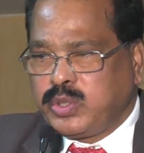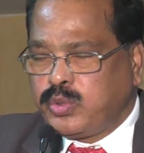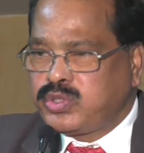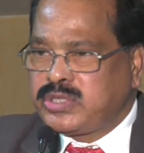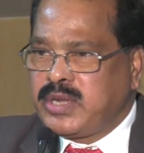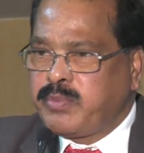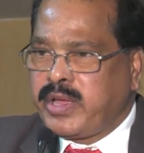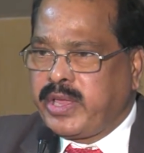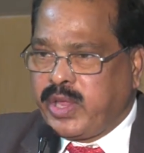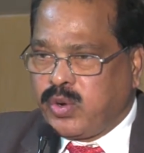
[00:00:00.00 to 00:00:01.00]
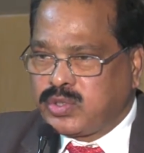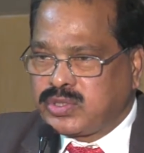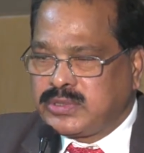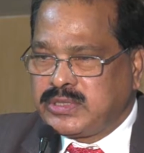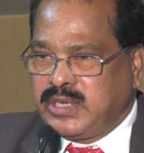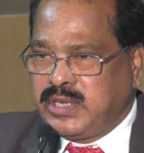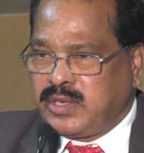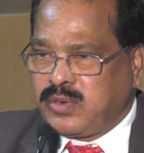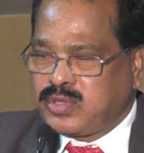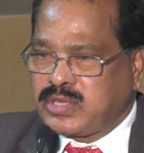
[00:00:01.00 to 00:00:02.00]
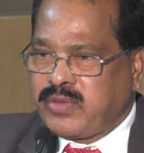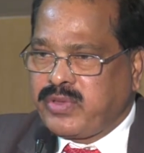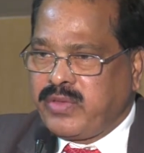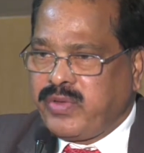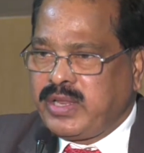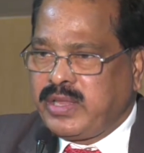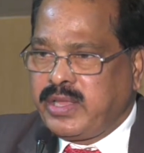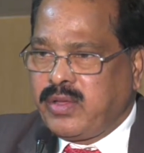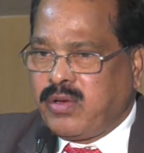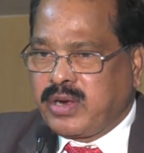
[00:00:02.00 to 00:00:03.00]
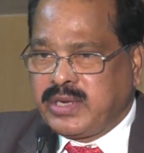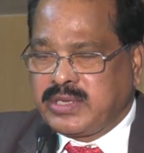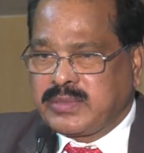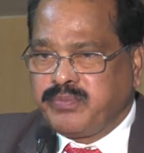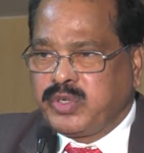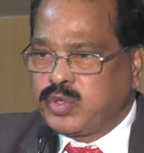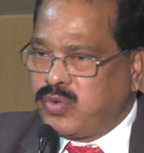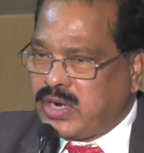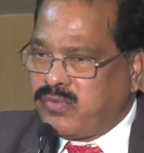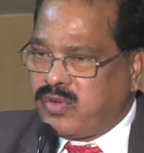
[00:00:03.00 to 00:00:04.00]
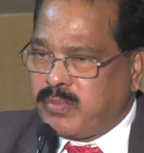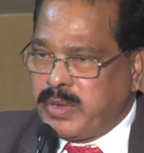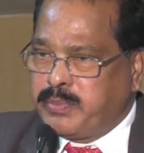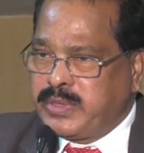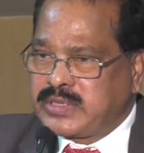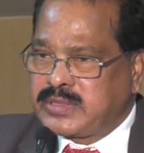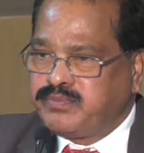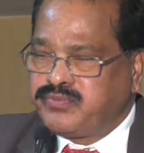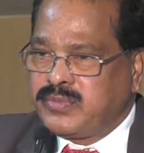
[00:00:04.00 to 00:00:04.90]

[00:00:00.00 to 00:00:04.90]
two cinema heroes, cine heroes have given the orders to one of our members